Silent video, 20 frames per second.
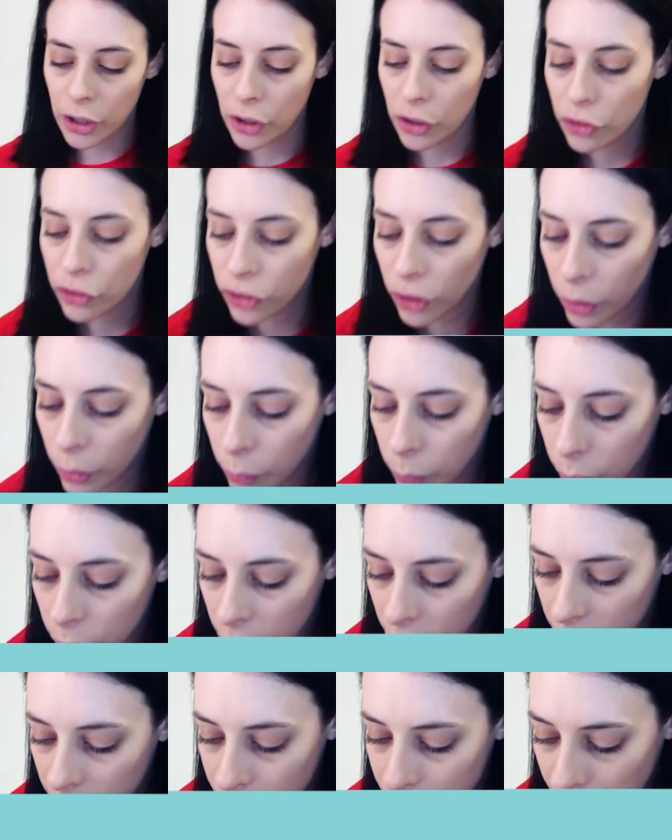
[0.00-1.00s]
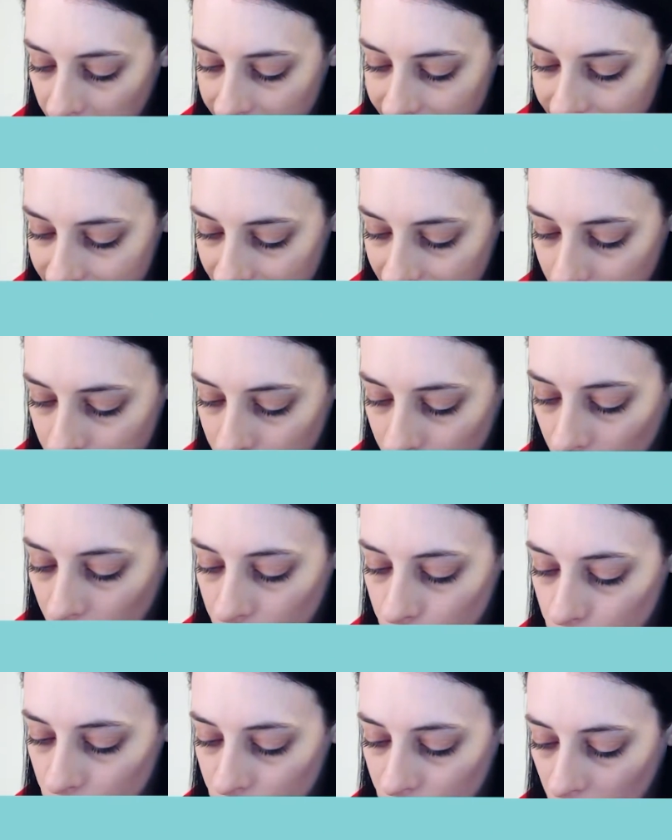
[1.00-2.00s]
So basically,
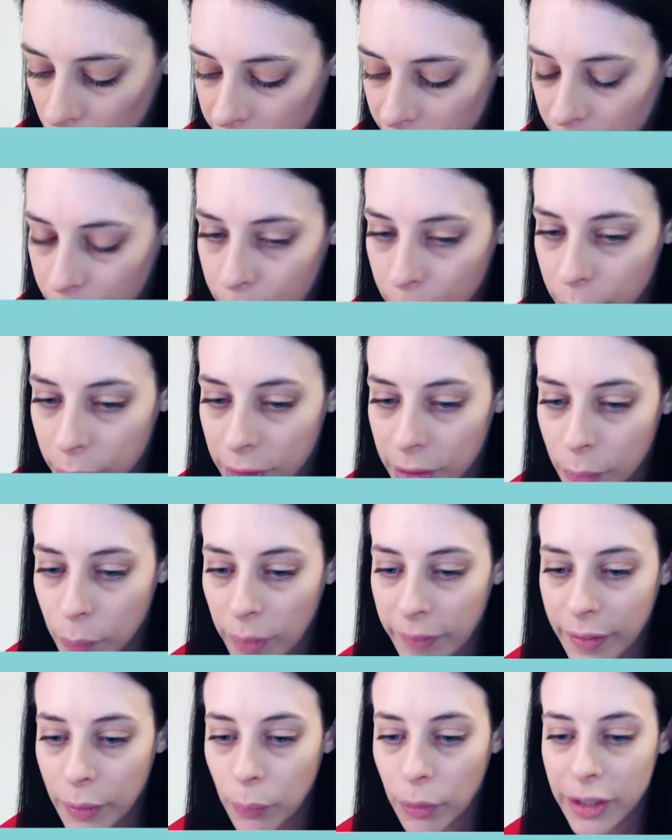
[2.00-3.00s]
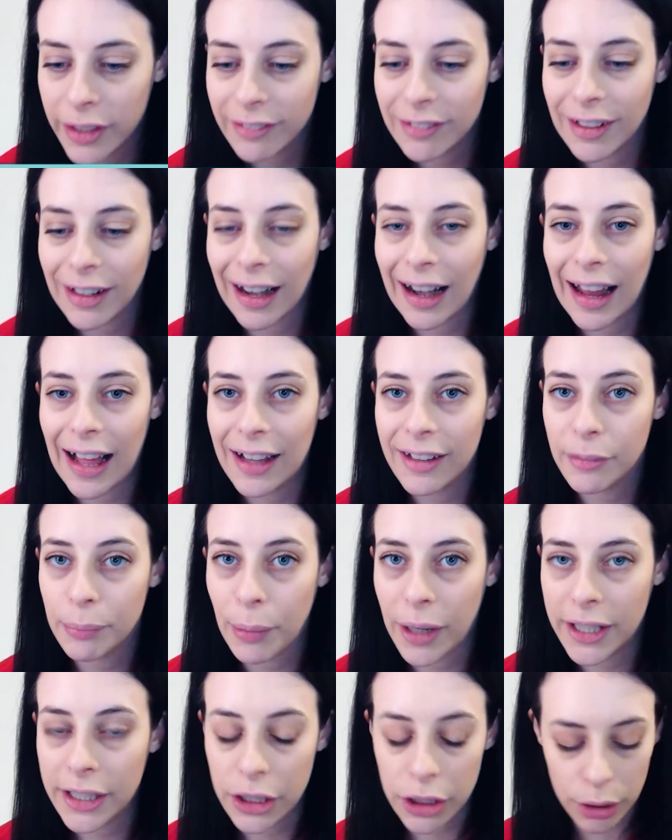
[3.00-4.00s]
because we've got this building where they're wanting to clad
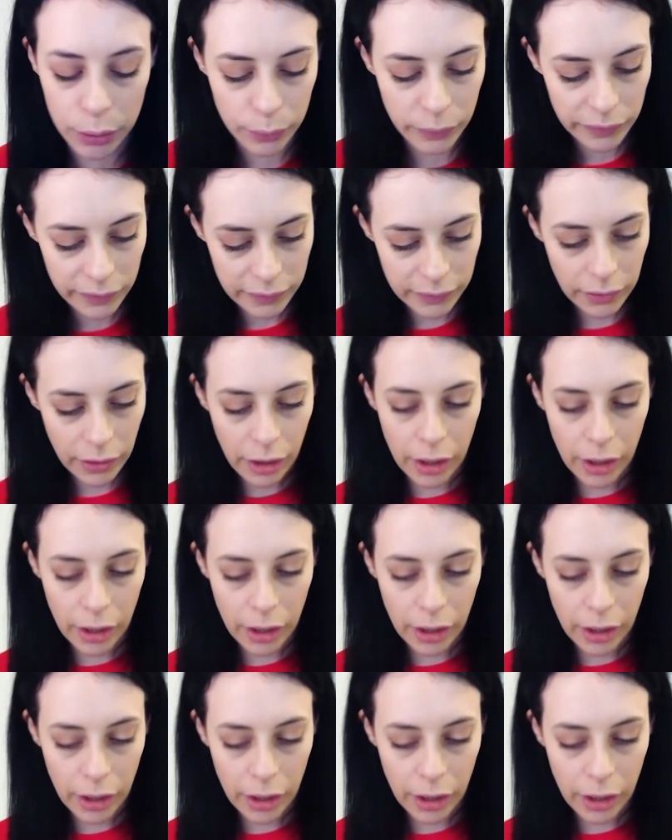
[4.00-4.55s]
by use,